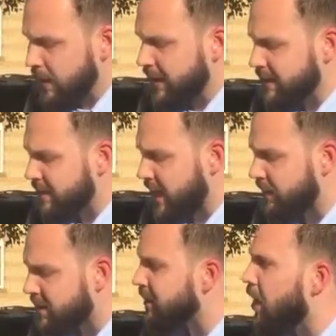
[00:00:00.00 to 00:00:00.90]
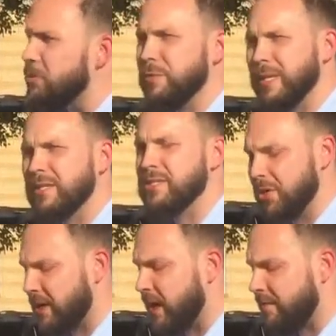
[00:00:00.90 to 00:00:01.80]
Like I said, this alone should be
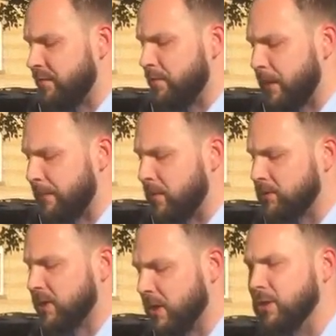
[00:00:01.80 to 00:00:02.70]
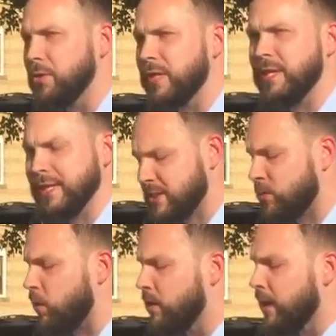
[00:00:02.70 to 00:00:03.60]
concern enough for the people to conclude that Nick is
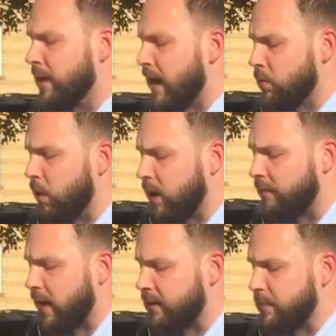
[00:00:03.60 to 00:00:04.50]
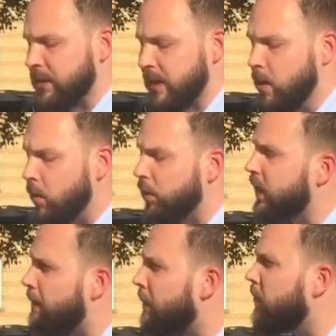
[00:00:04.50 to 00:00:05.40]
not qualified to be or
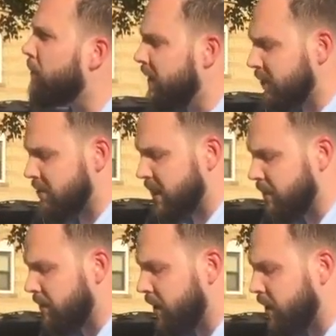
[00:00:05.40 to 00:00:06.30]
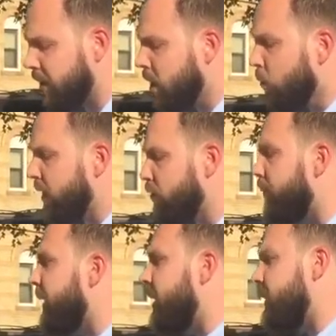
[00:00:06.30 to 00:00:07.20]
capable to be their assemblyman when he
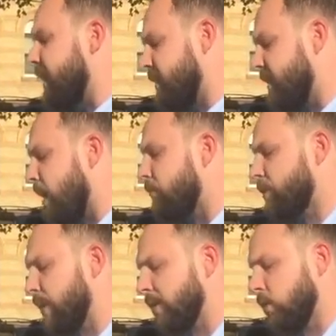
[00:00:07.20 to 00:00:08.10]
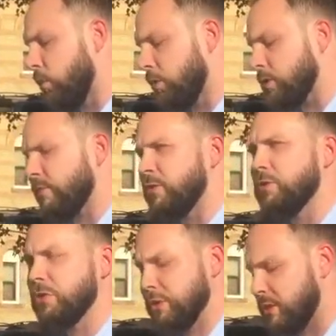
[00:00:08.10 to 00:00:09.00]
repeatedly does not respect the orders of the
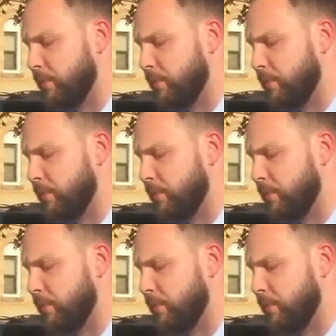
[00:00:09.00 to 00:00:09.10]
New Jersey